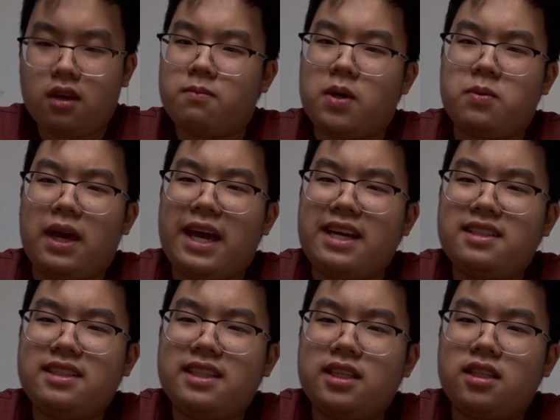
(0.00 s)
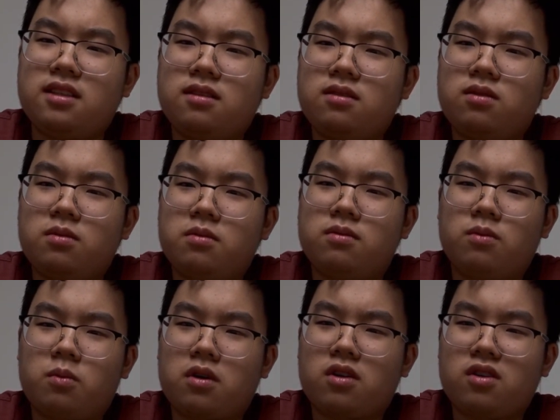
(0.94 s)
Maybe 18
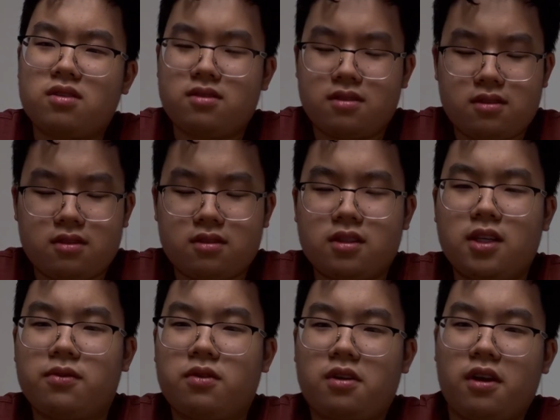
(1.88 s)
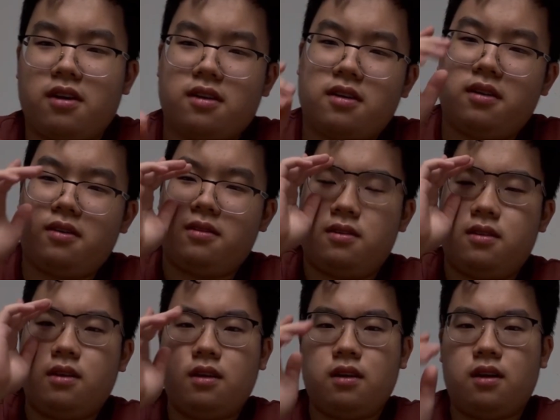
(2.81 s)
words, give or take.
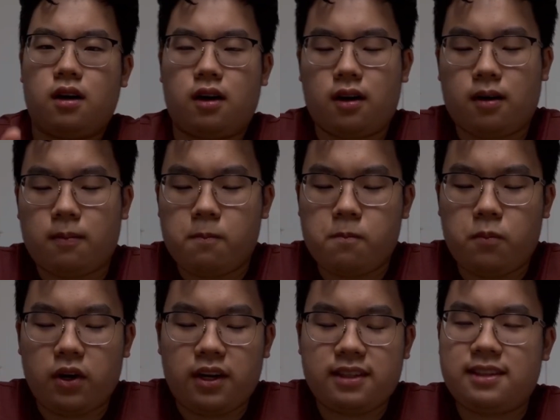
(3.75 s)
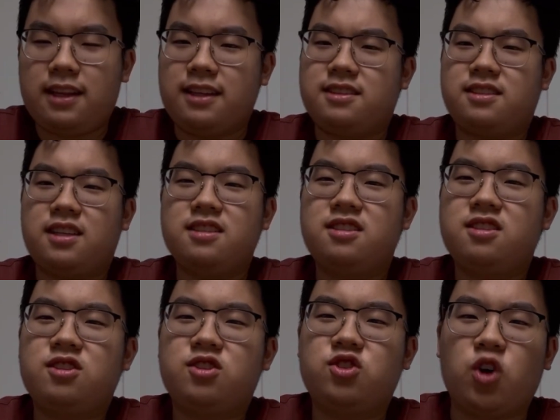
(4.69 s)
But it says
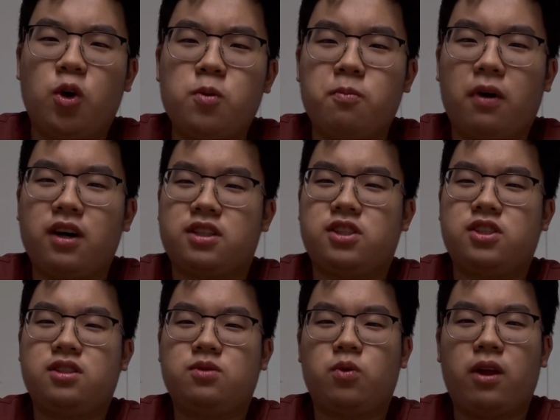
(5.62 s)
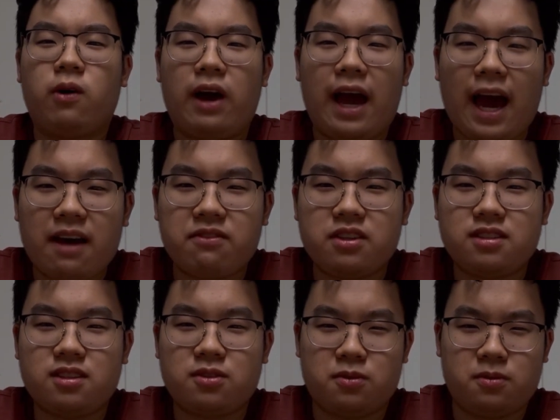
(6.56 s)
so much without having
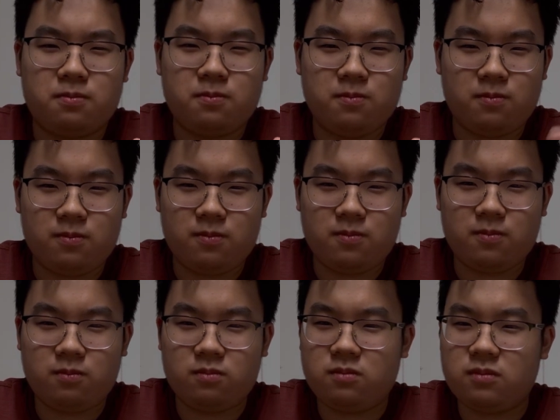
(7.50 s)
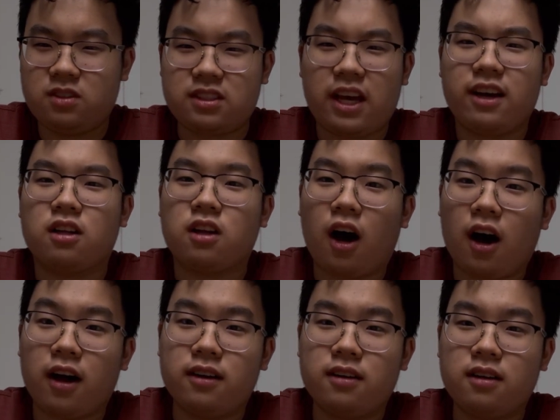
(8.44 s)
to say a
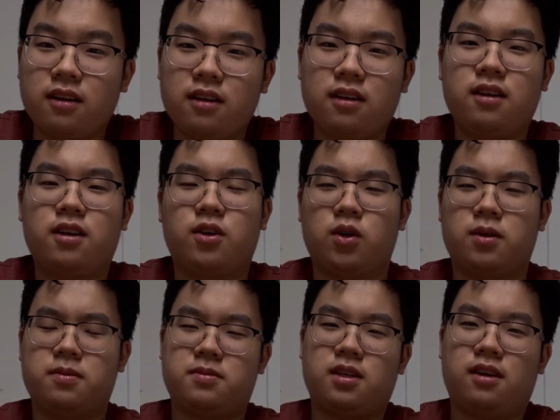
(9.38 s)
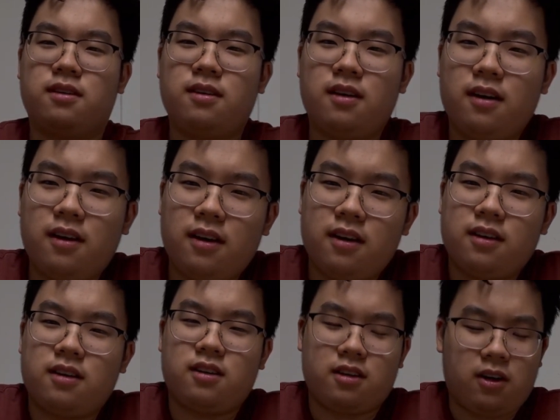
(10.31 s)
lot. You know what I'm saying?
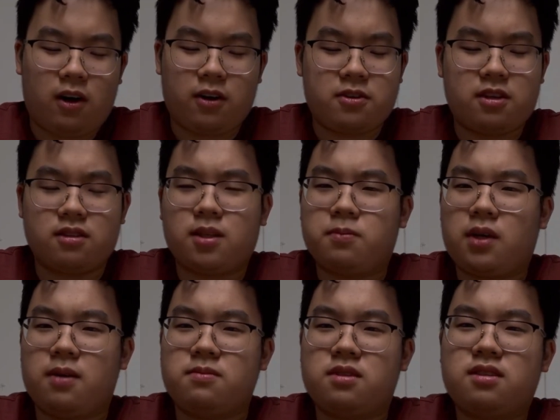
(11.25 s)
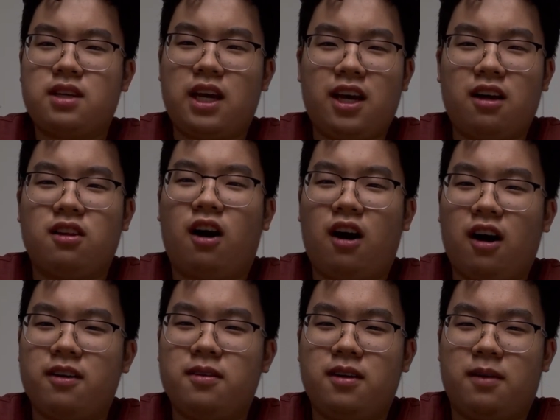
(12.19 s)
You know how you can sometimes say a
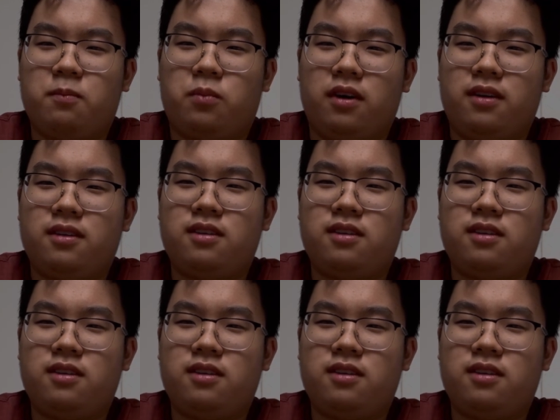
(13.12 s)
lot, but,